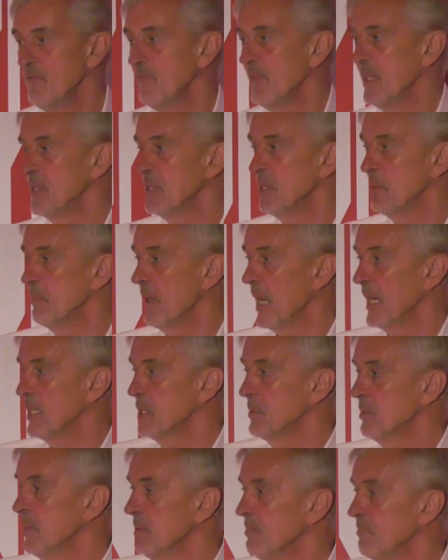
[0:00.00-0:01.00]
invented
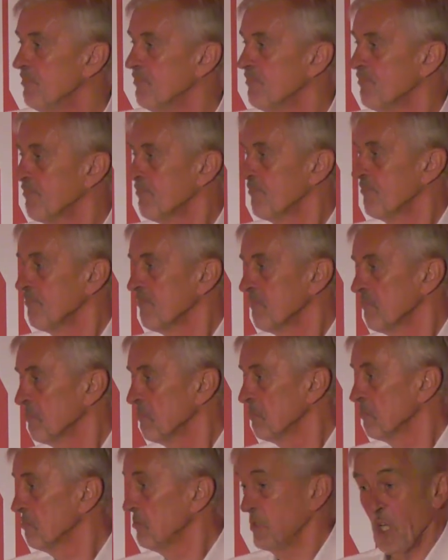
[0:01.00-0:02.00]
management,
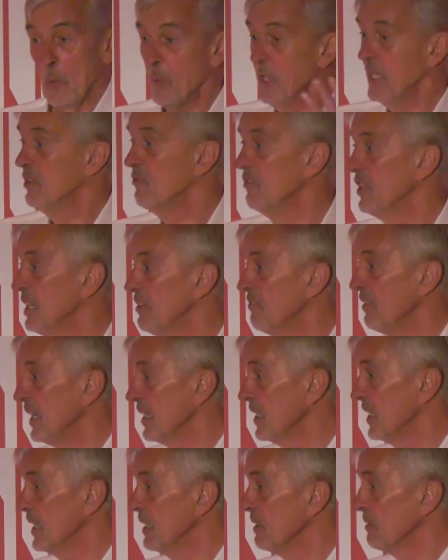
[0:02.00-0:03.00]
so we can
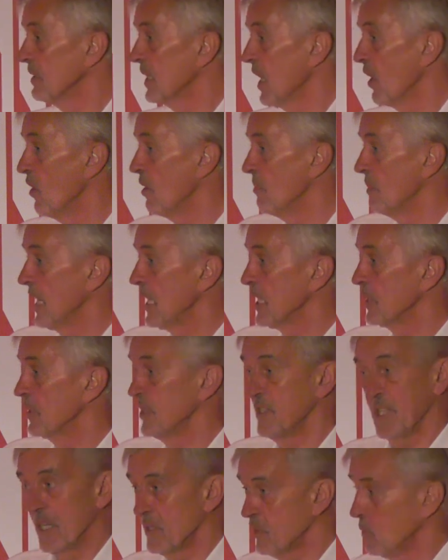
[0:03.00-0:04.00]
reinvent it. Current
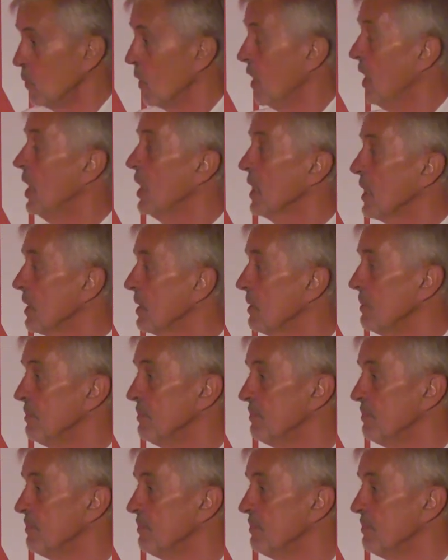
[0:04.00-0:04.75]
management doesn't work